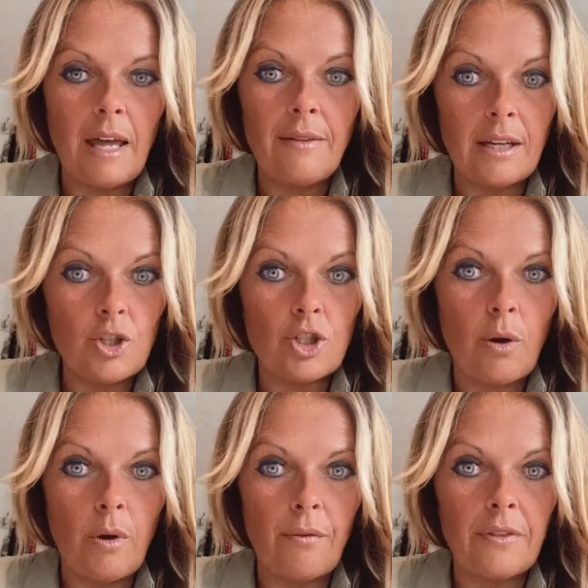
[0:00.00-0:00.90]
and they can
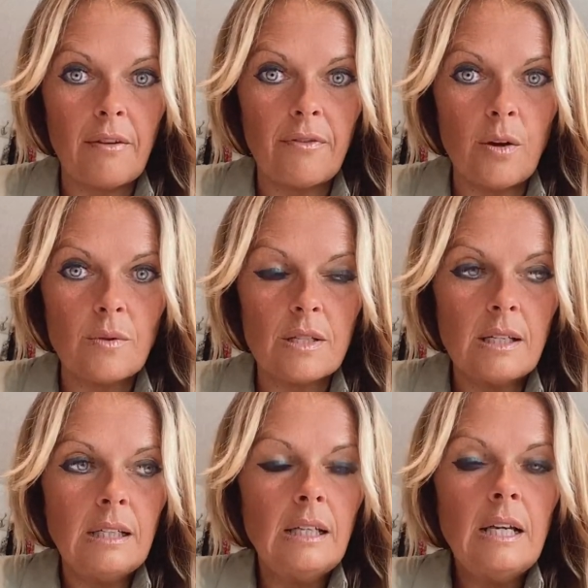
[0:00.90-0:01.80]
show it off their phones.
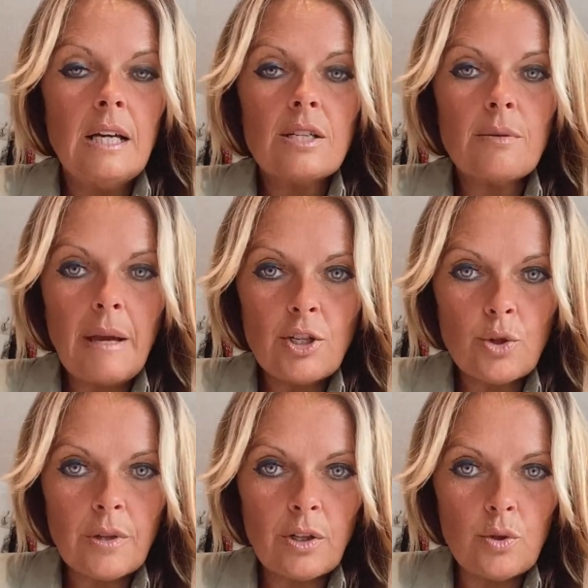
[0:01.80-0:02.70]
So make
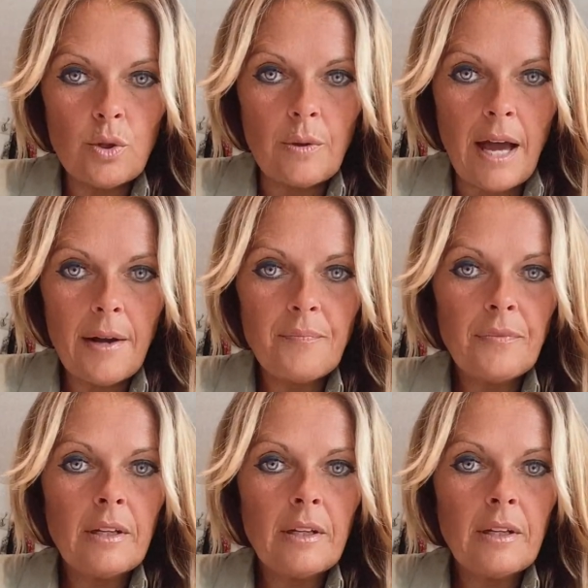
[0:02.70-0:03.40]
sure that you do that.